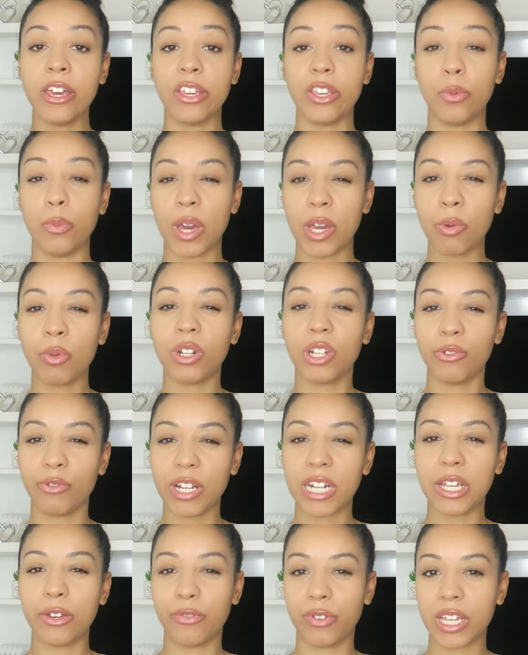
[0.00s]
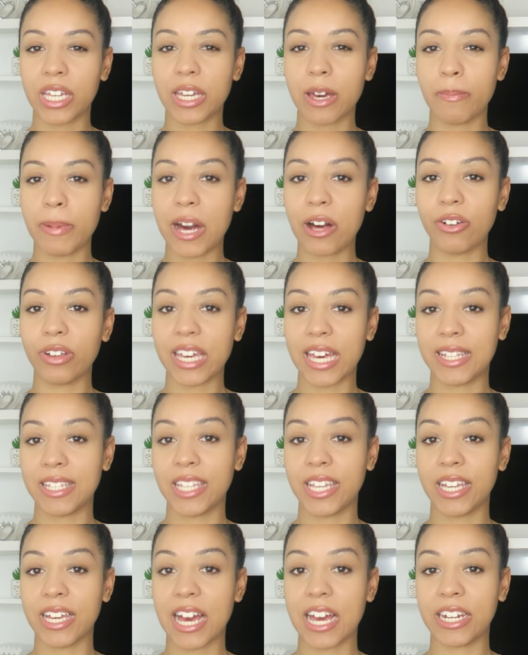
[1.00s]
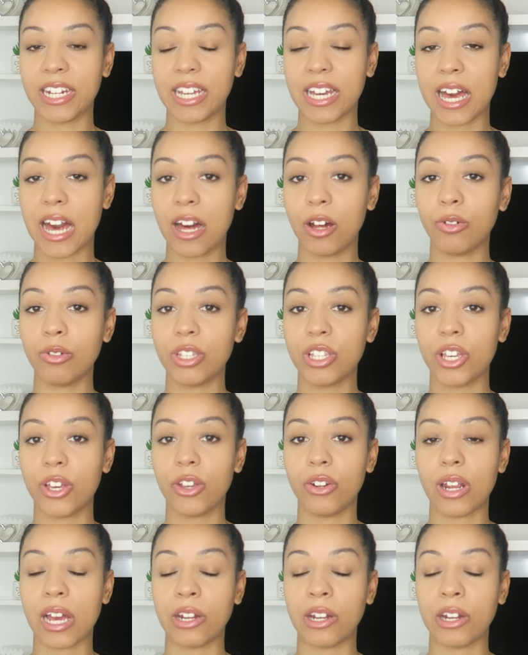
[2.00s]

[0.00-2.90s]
you may want to really think about getting an accountant